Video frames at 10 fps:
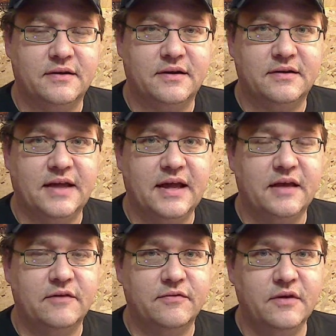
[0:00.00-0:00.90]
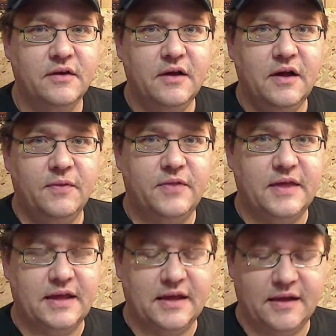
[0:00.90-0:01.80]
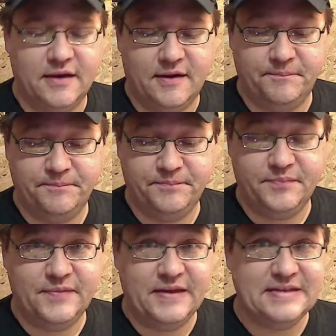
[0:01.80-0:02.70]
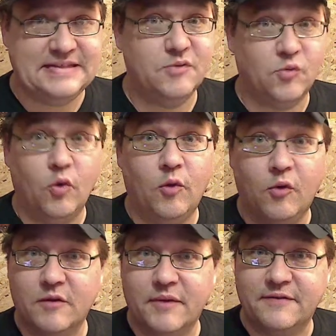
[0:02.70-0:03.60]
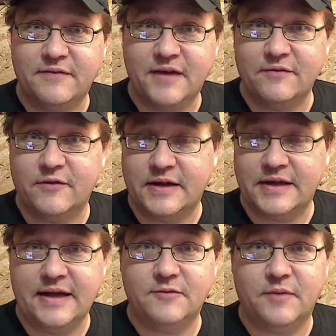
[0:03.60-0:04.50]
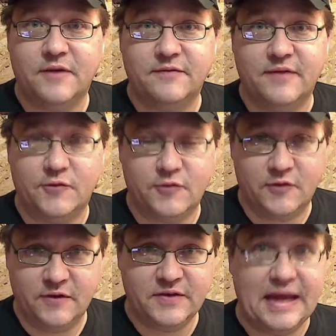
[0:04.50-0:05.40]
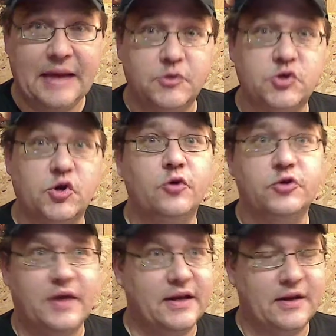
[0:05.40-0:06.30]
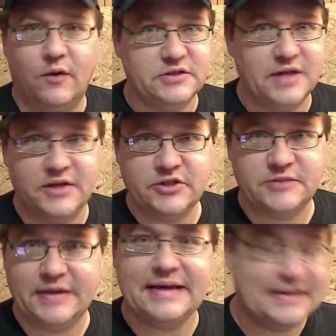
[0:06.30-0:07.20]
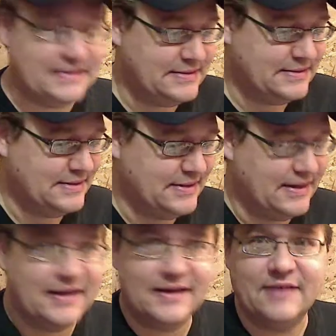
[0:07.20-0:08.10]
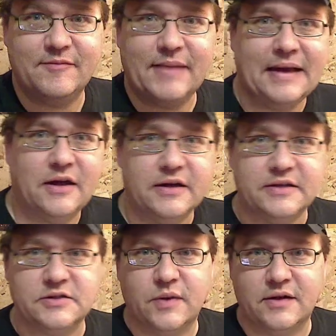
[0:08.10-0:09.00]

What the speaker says: Dave, they seem to roll more in my favor than against my favor. So this game shows you that it's not just my dice. It's I can have bad luck as well.